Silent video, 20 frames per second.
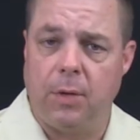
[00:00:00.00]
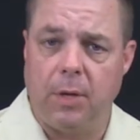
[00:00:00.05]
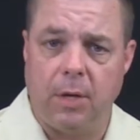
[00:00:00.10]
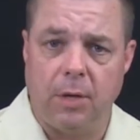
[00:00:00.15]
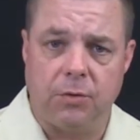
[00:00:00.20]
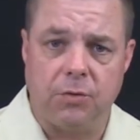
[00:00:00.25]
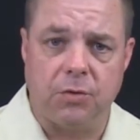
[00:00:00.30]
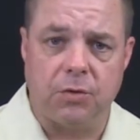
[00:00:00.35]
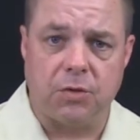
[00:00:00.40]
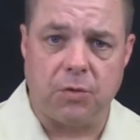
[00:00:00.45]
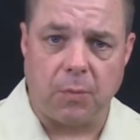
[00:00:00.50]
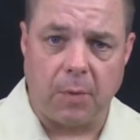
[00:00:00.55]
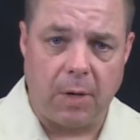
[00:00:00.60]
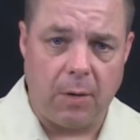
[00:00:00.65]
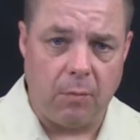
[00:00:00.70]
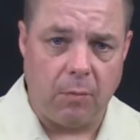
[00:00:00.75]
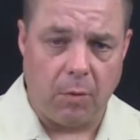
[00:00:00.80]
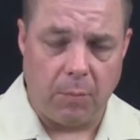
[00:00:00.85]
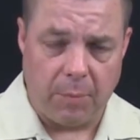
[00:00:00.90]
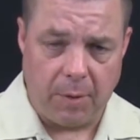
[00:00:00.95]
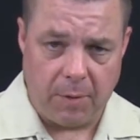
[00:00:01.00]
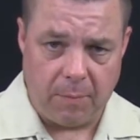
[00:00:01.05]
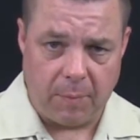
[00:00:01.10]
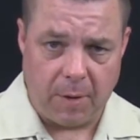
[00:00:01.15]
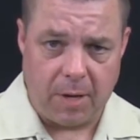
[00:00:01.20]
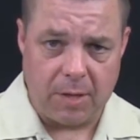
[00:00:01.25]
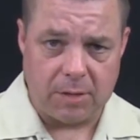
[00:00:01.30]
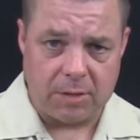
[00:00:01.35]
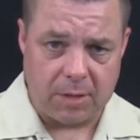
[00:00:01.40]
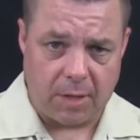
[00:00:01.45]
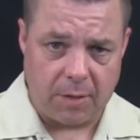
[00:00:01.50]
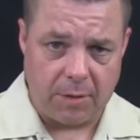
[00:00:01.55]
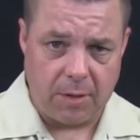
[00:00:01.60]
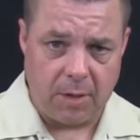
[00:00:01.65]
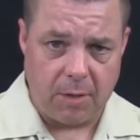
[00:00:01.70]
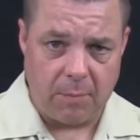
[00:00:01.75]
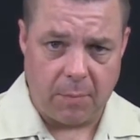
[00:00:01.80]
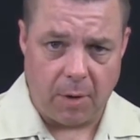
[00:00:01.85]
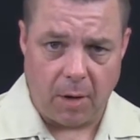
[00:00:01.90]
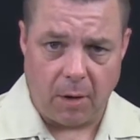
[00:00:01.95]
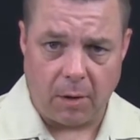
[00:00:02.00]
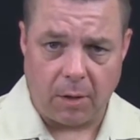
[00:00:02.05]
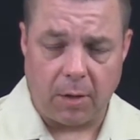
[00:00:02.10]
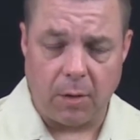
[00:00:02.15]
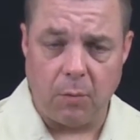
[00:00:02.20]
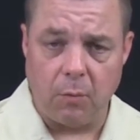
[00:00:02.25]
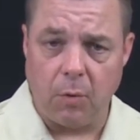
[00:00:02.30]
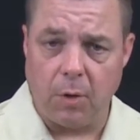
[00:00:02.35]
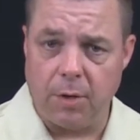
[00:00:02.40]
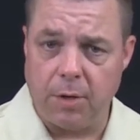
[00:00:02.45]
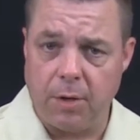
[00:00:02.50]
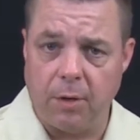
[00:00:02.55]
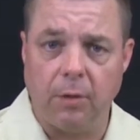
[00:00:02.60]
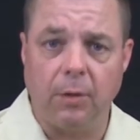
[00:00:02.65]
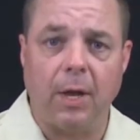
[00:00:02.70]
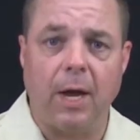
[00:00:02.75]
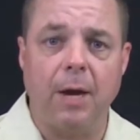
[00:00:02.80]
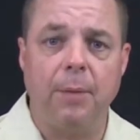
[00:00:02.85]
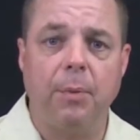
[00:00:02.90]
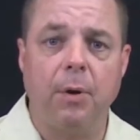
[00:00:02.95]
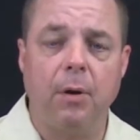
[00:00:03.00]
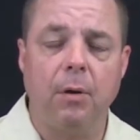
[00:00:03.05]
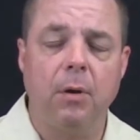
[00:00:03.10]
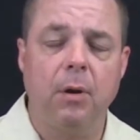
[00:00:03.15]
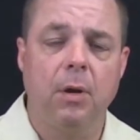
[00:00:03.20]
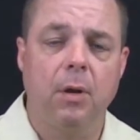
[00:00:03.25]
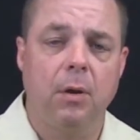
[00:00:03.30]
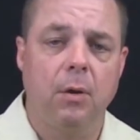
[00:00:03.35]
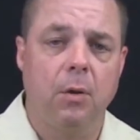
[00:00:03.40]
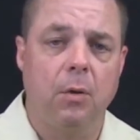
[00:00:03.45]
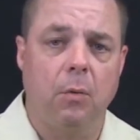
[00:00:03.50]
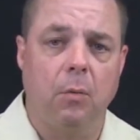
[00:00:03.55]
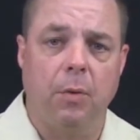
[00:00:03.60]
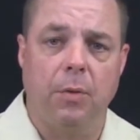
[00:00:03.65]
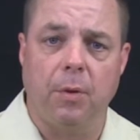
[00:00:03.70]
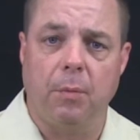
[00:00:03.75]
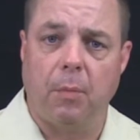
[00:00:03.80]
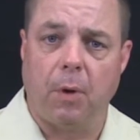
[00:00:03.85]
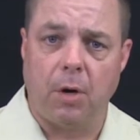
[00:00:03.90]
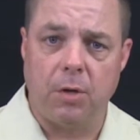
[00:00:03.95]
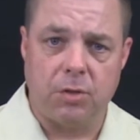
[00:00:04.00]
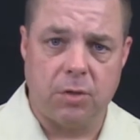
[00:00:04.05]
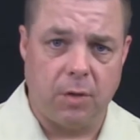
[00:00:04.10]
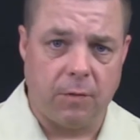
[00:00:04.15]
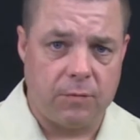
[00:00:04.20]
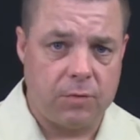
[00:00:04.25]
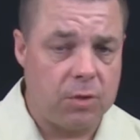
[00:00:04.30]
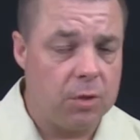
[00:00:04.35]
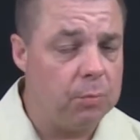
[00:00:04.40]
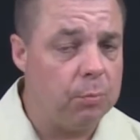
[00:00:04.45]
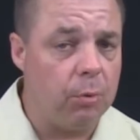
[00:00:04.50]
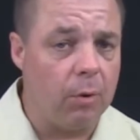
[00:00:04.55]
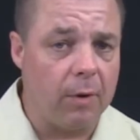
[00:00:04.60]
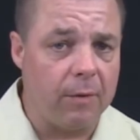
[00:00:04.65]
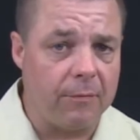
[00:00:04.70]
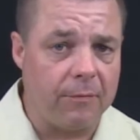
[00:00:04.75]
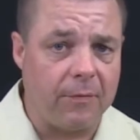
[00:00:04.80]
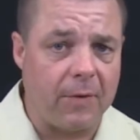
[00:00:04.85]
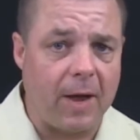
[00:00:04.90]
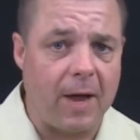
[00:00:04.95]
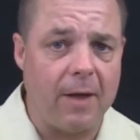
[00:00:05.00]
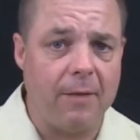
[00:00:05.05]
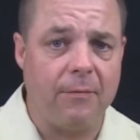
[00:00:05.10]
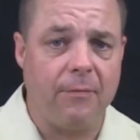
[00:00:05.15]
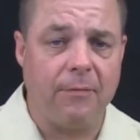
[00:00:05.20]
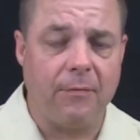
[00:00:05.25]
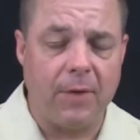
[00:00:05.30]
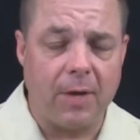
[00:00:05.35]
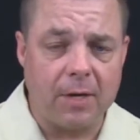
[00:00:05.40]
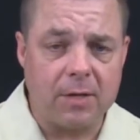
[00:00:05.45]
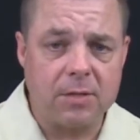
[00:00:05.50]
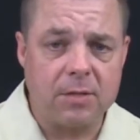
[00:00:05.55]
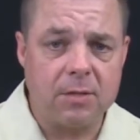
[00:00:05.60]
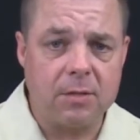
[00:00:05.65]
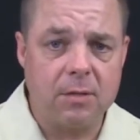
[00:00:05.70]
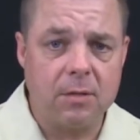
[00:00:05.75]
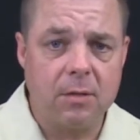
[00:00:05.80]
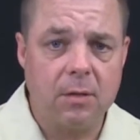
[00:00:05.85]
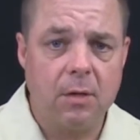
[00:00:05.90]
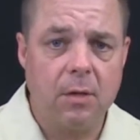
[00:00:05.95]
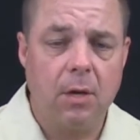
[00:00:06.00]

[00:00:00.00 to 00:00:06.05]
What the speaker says: The interest rate will be based on the American one-year LIBOR with a margin of 2.5 fixed.